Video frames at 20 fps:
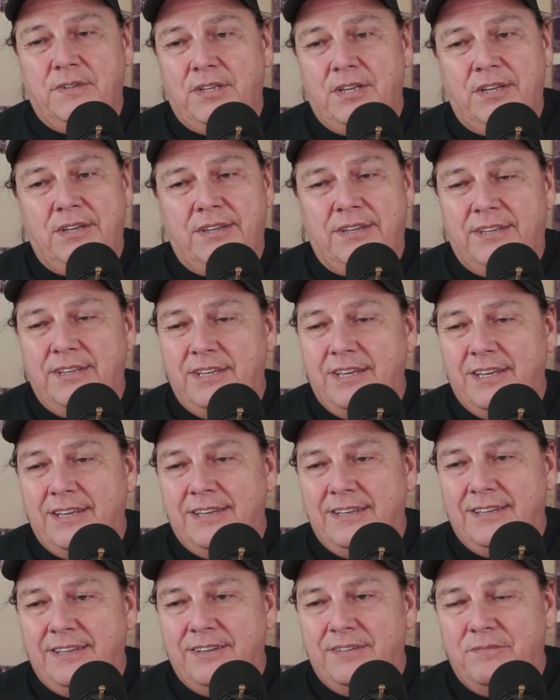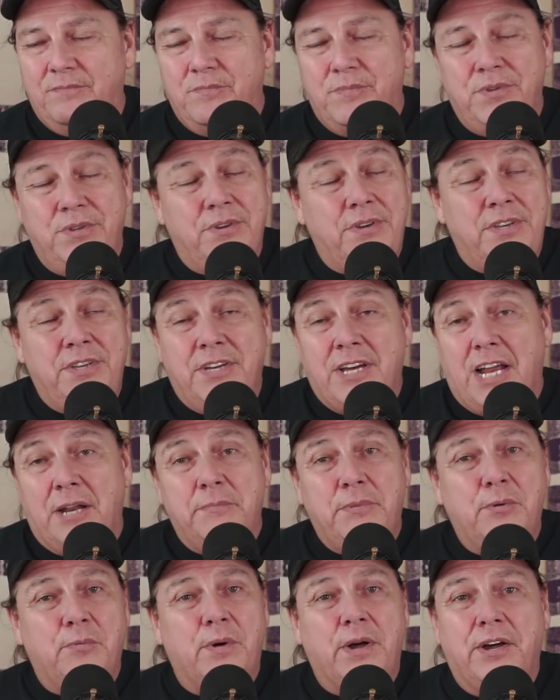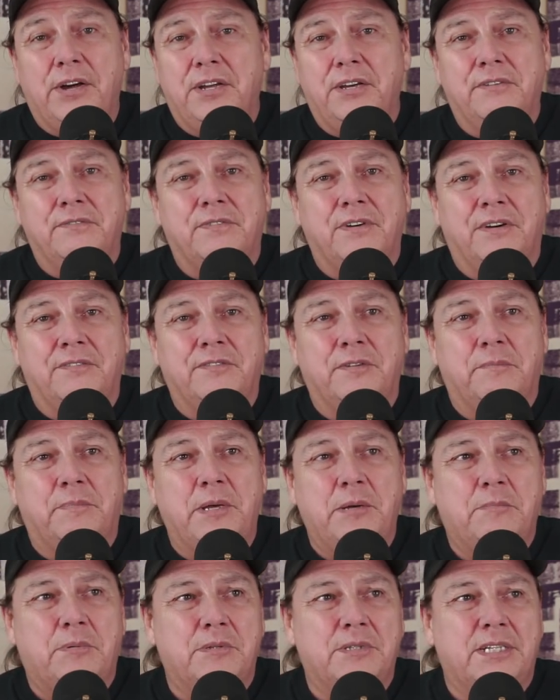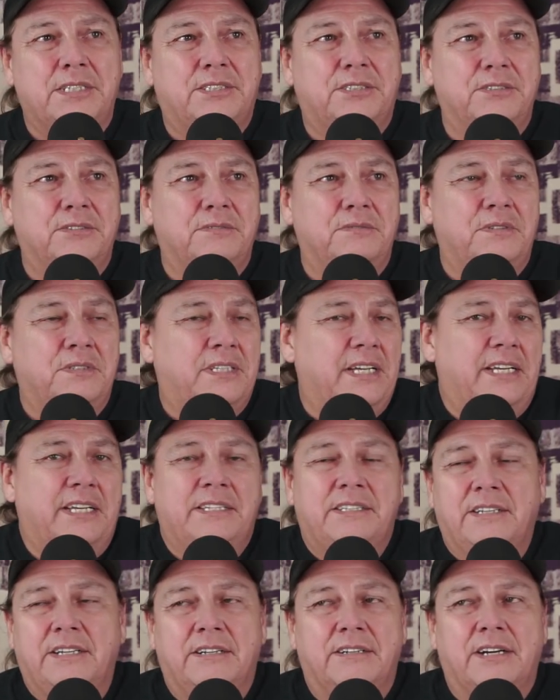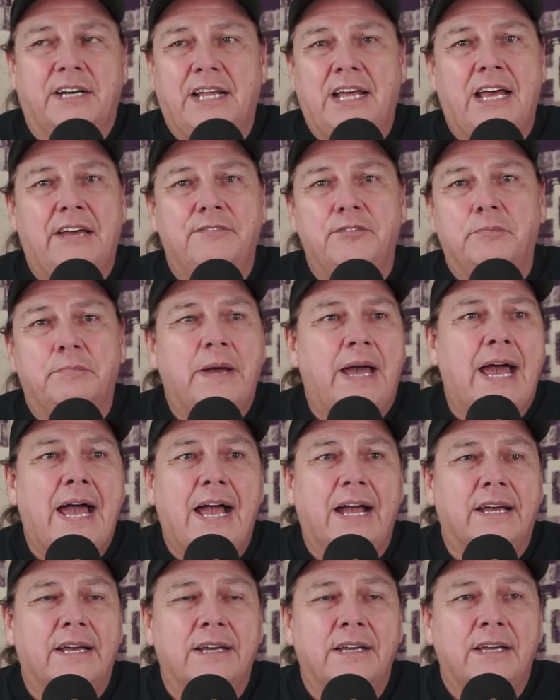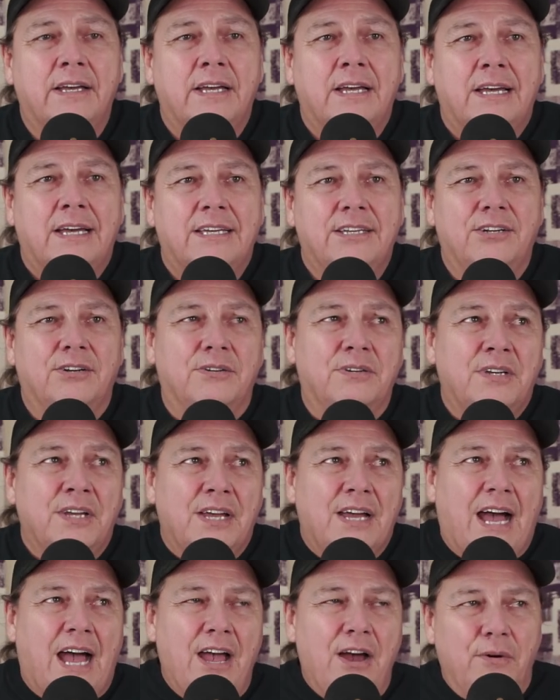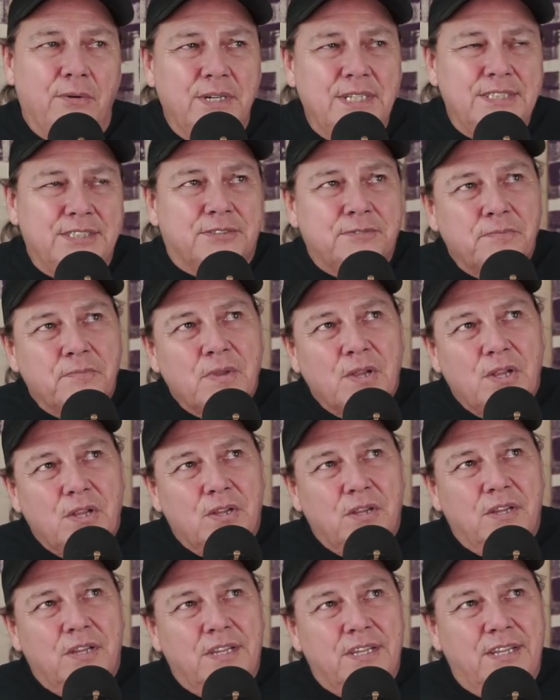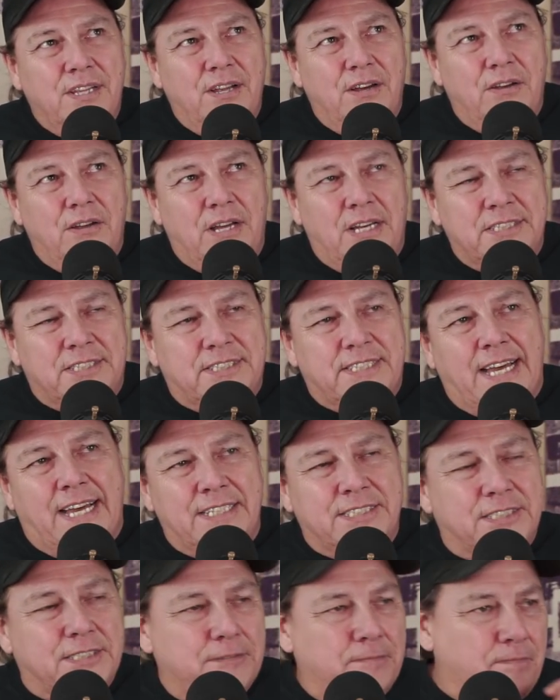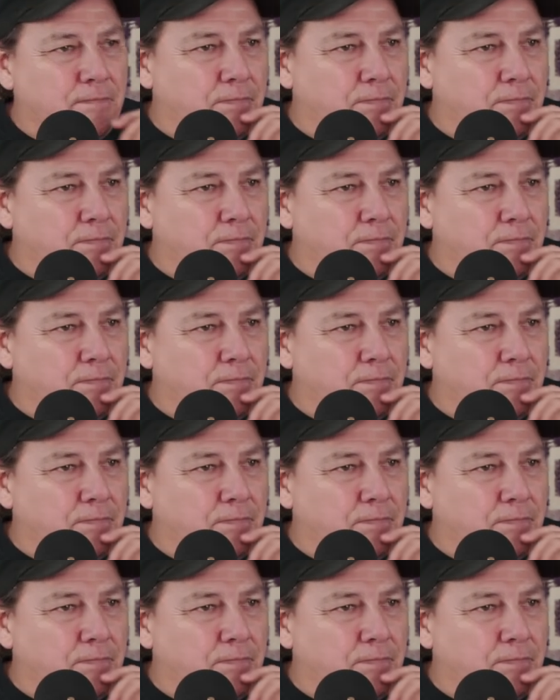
to be wary of the people that are going to have your back. You know, I always, you know, assess,